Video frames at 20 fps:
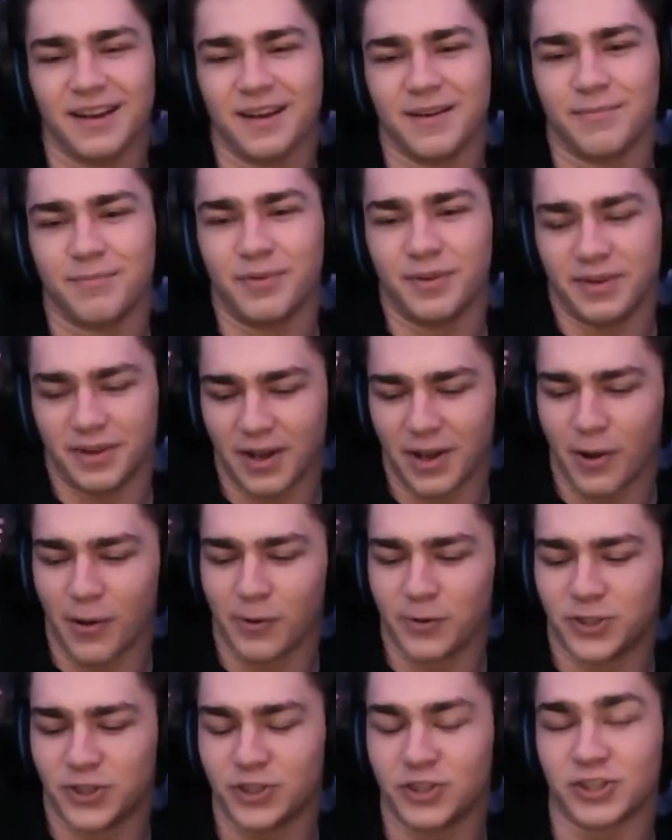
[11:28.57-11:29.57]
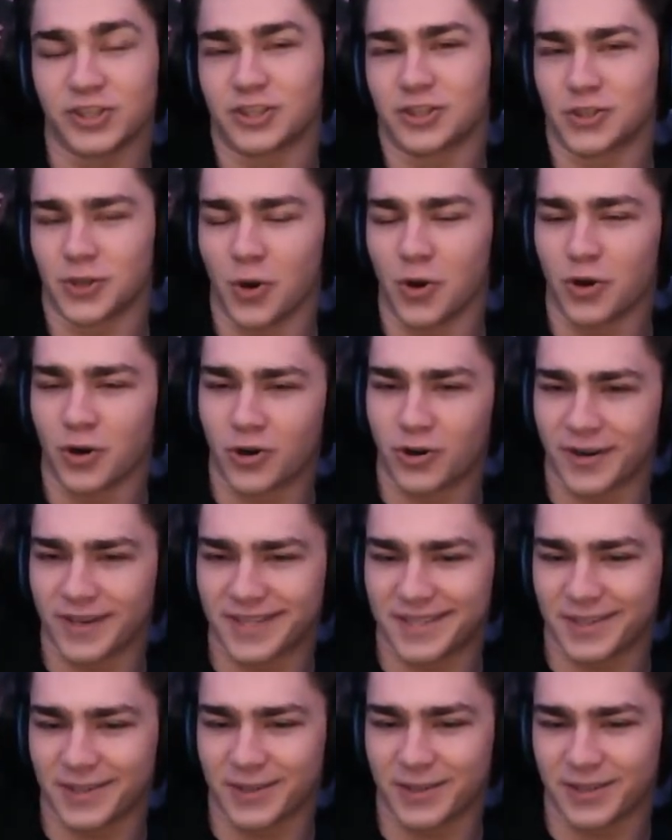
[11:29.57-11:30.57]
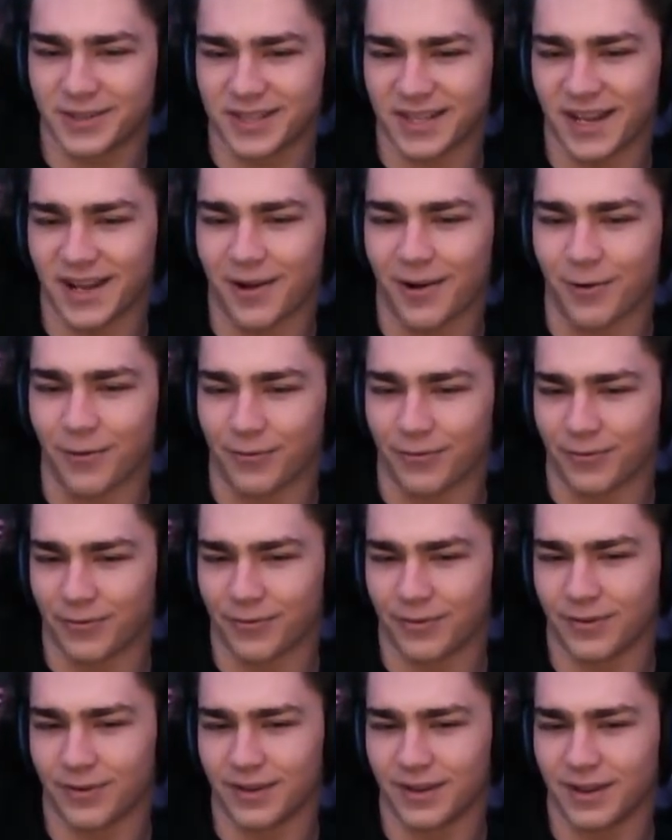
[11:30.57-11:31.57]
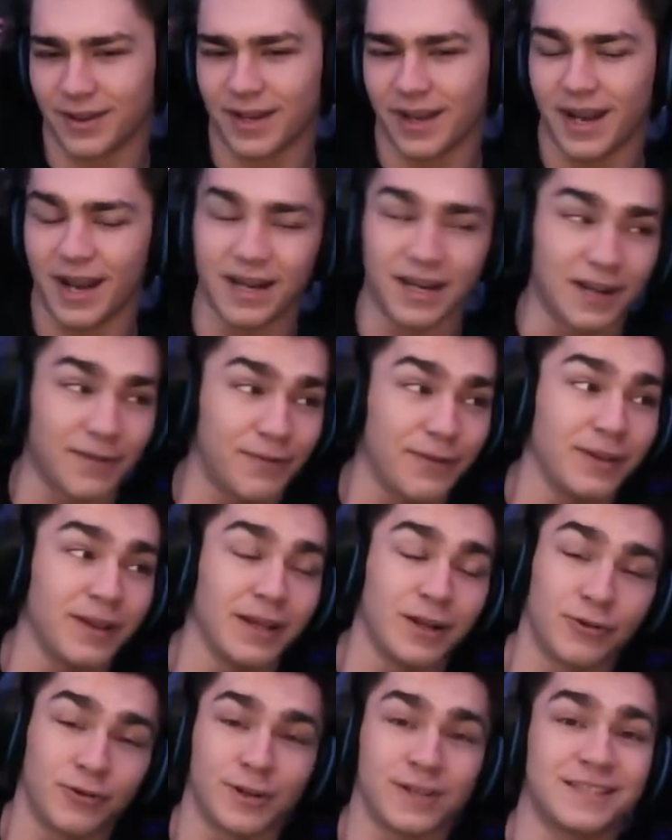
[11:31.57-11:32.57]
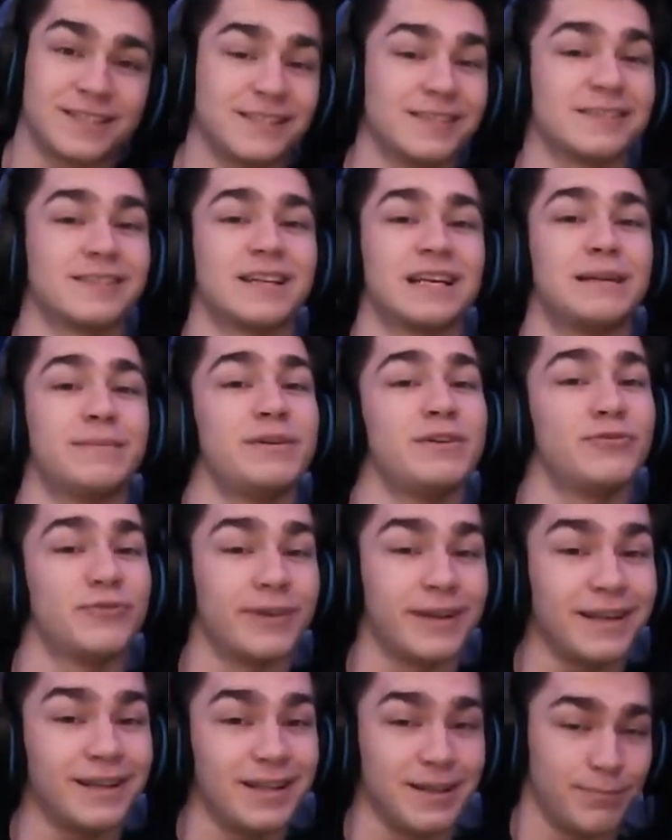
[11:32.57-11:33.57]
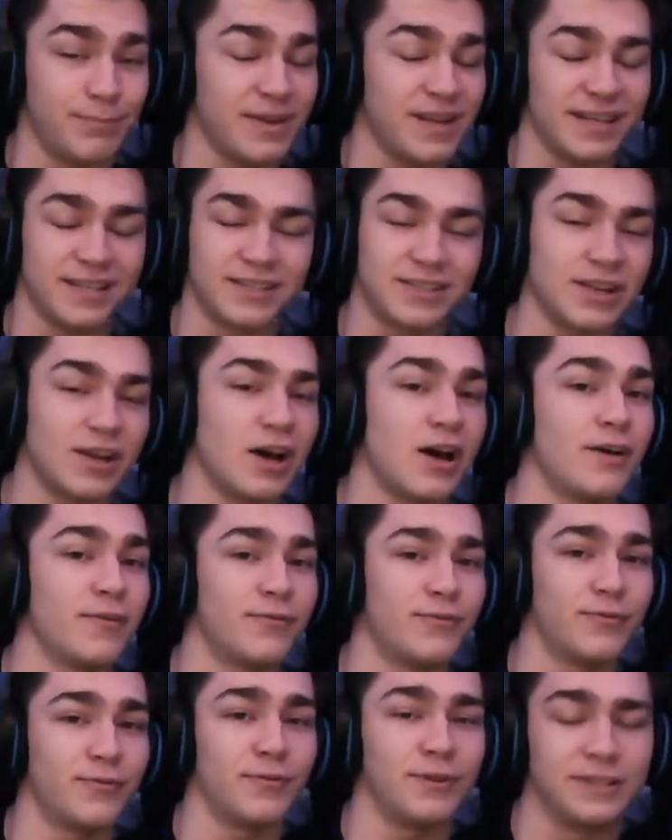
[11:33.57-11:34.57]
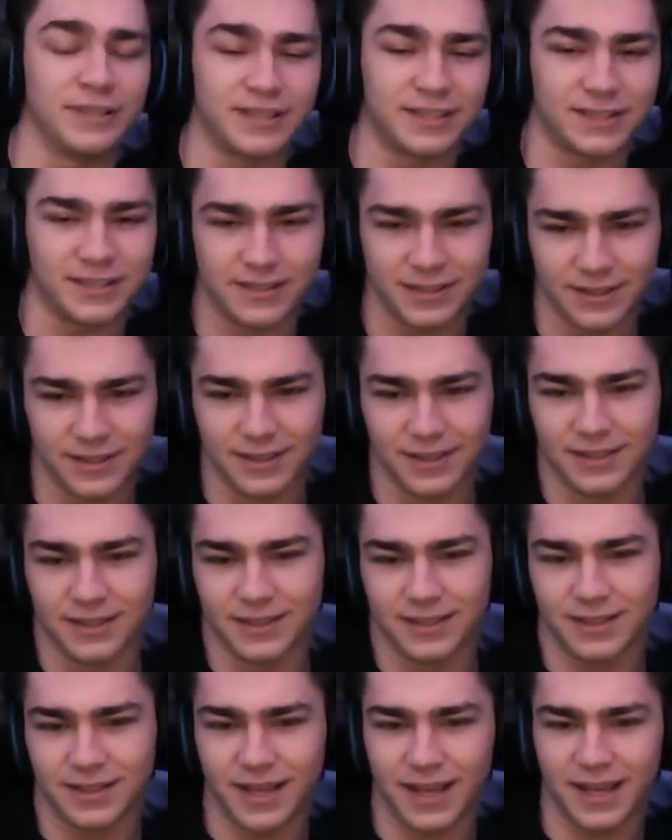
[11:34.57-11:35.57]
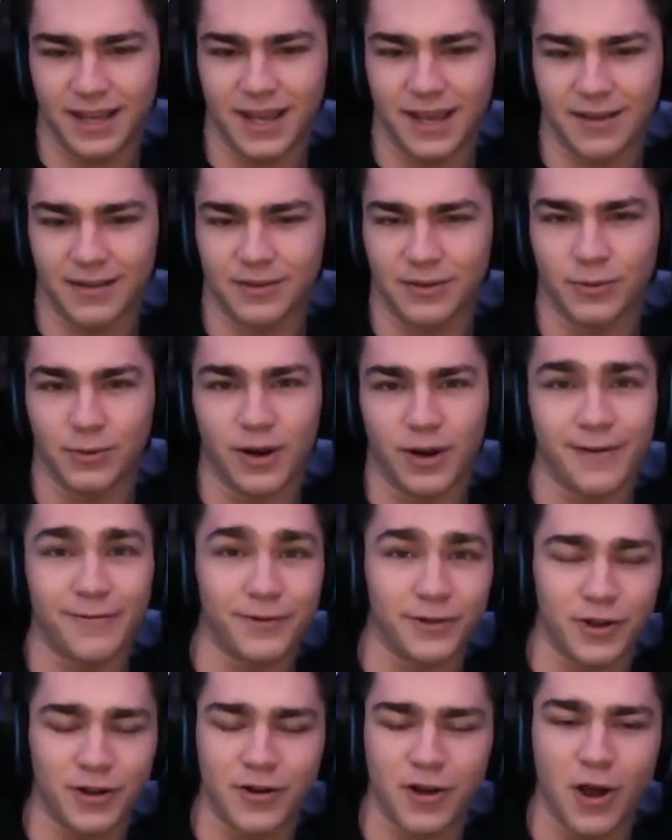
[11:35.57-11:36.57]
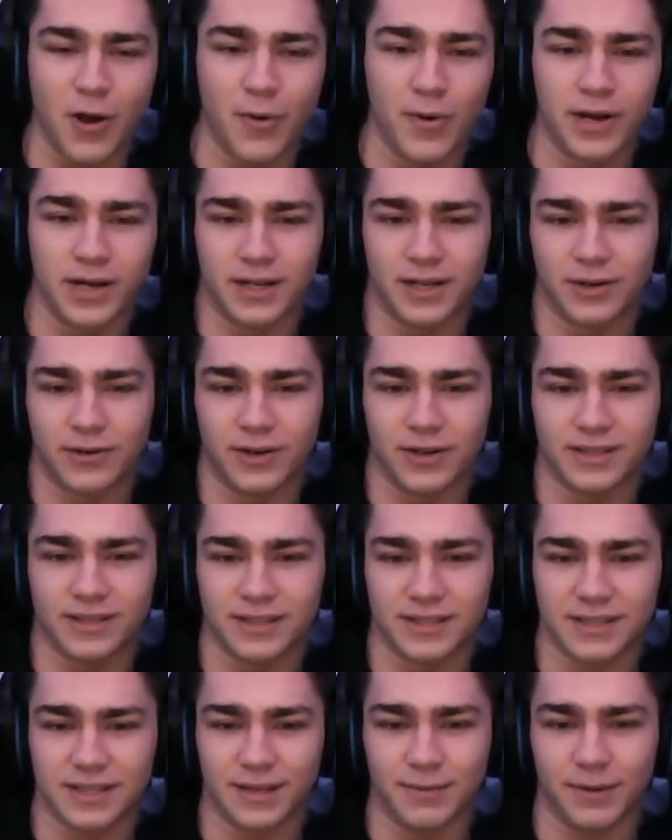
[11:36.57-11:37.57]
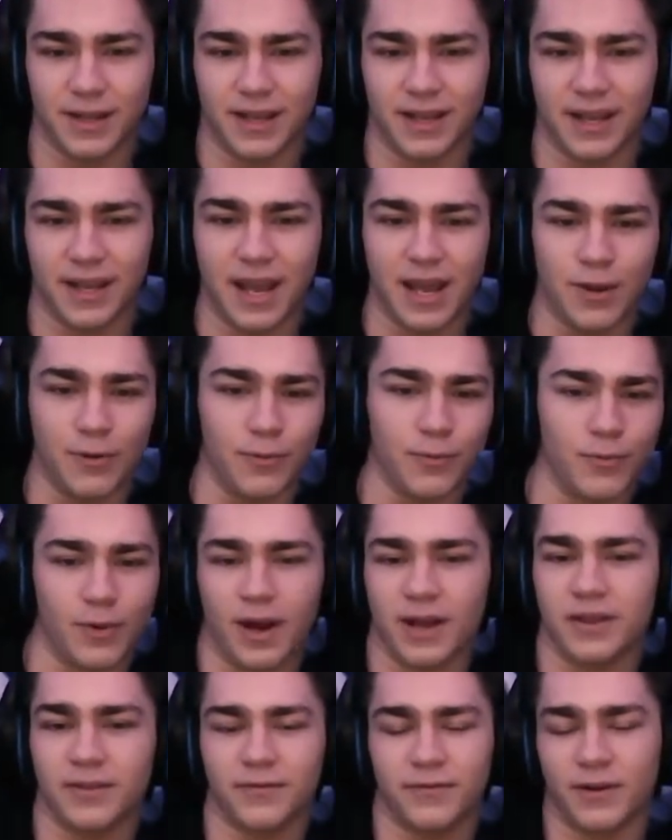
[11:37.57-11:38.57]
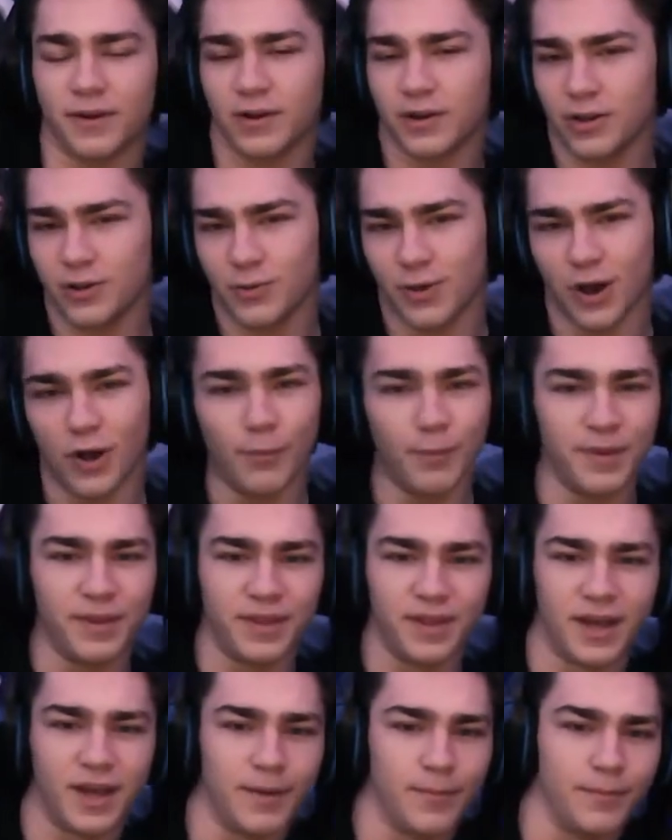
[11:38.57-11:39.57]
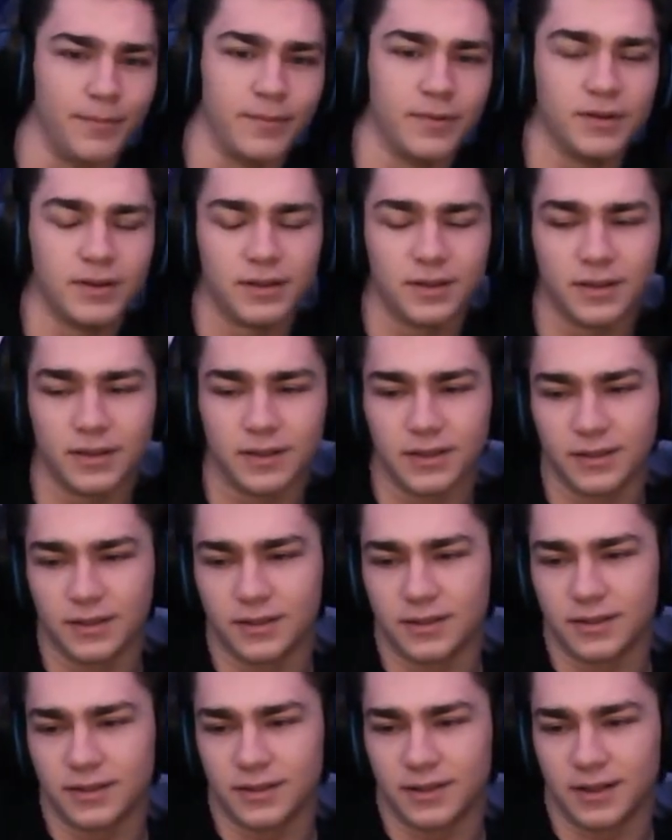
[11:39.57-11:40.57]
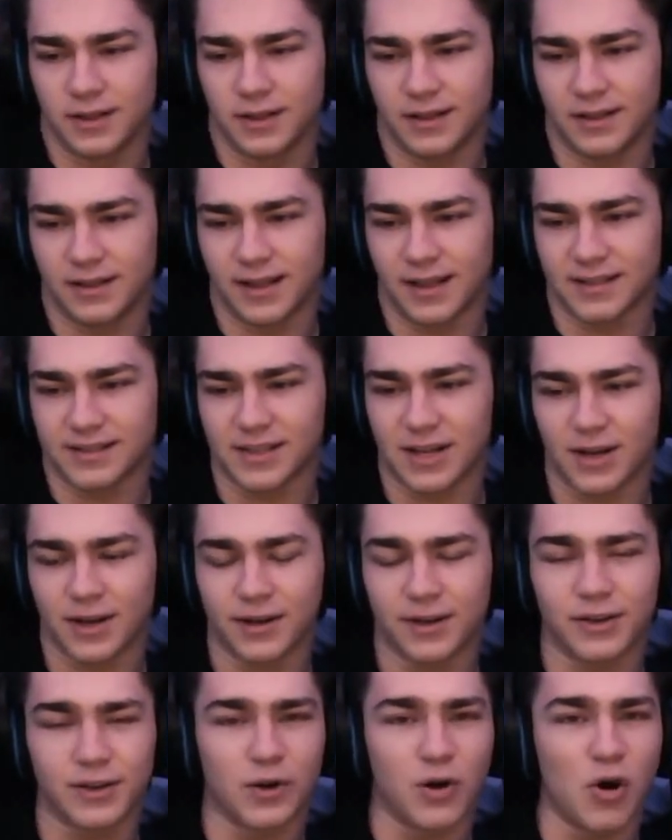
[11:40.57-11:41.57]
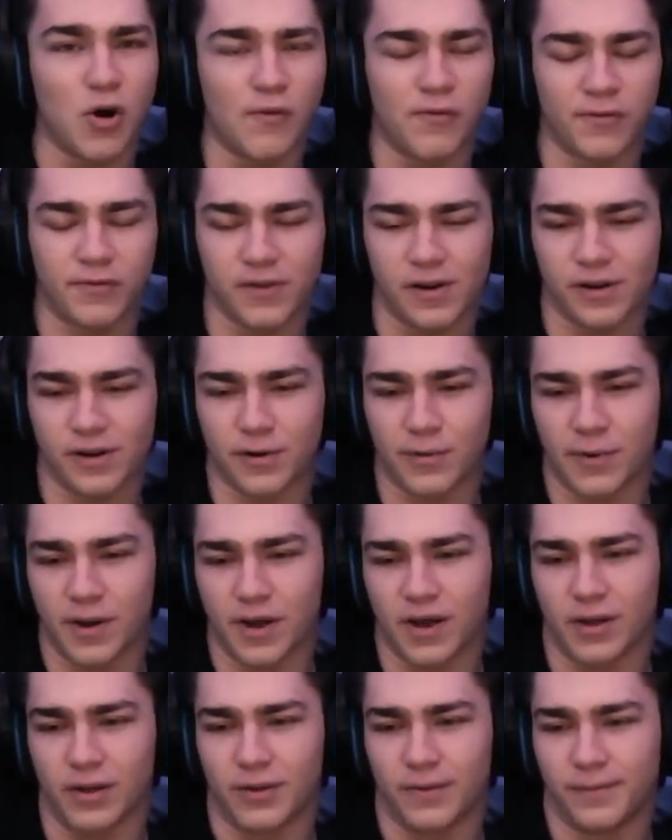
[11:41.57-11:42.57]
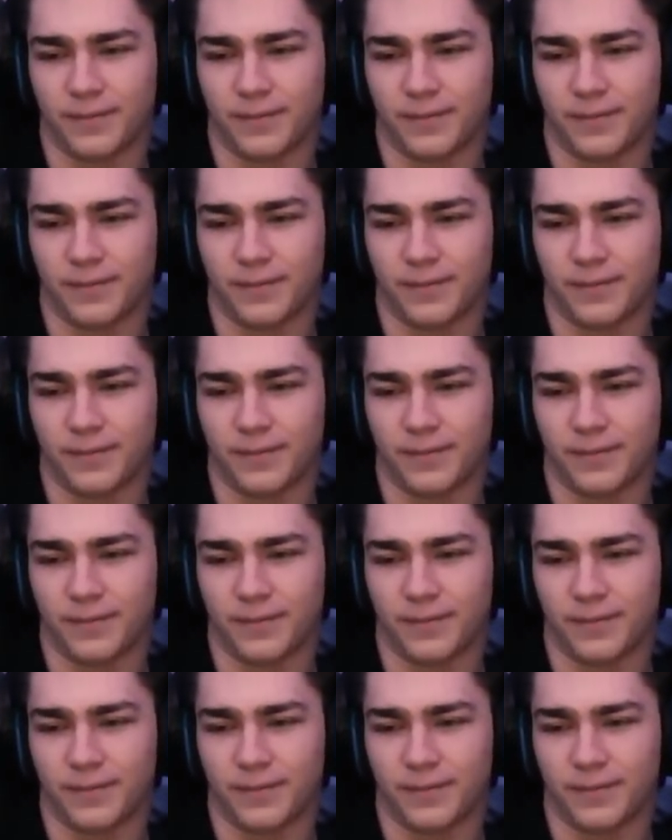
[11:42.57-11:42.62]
But no, she just stole Krista herself. And I feel like Krista's gonna be really pissed off once they get to wherever they're going. And Krista's gonna be like, hey, why the fuck are you helping them? And that's not gonna go over very well.